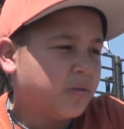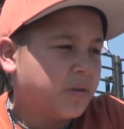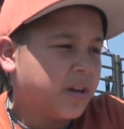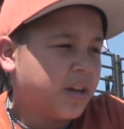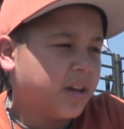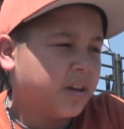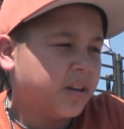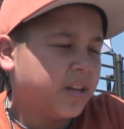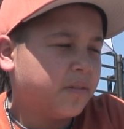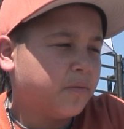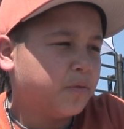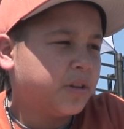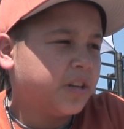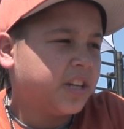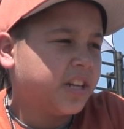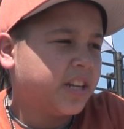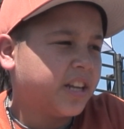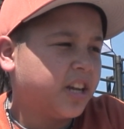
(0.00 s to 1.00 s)
And if
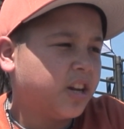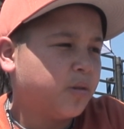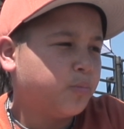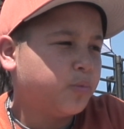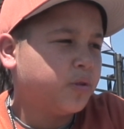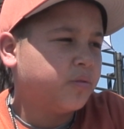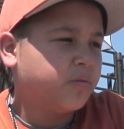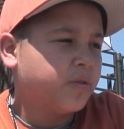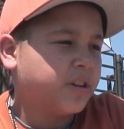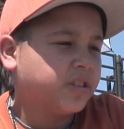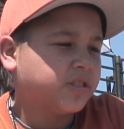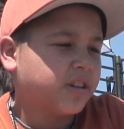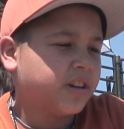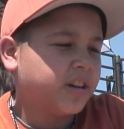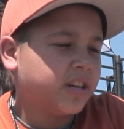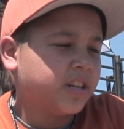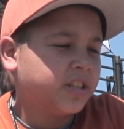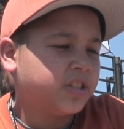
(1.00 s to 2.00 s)
we needed help, we would raise
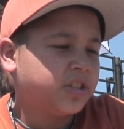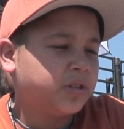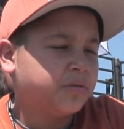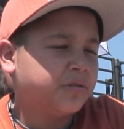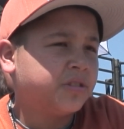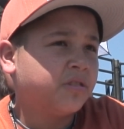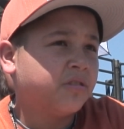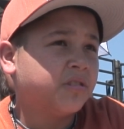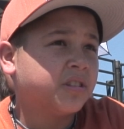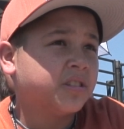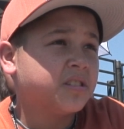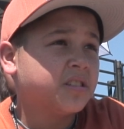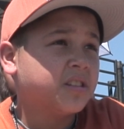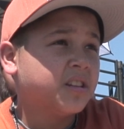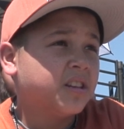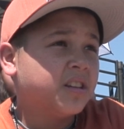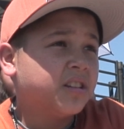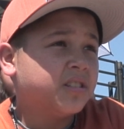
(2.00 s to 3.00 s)
our hand, and she would tell
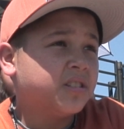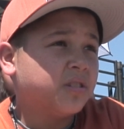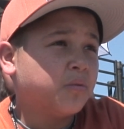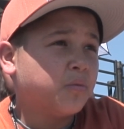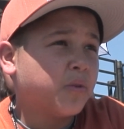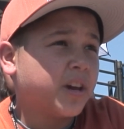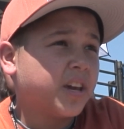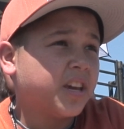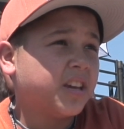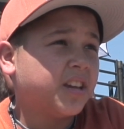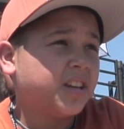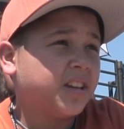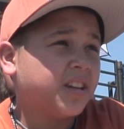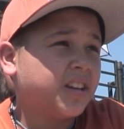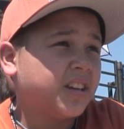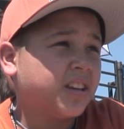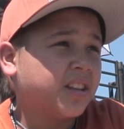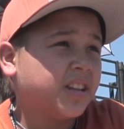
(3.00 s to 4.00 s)
us to wait,
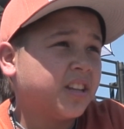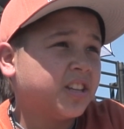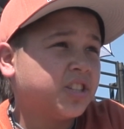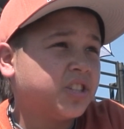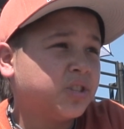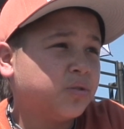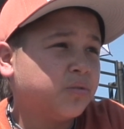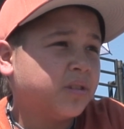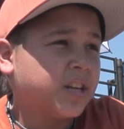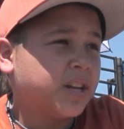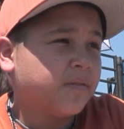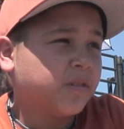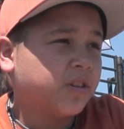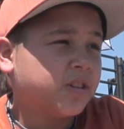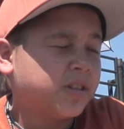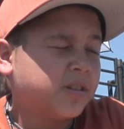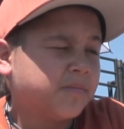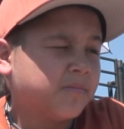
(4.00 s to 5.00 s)
and then she would
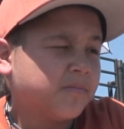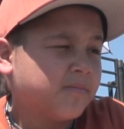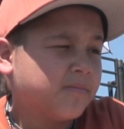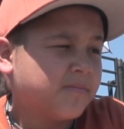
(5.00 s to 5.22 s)
never come.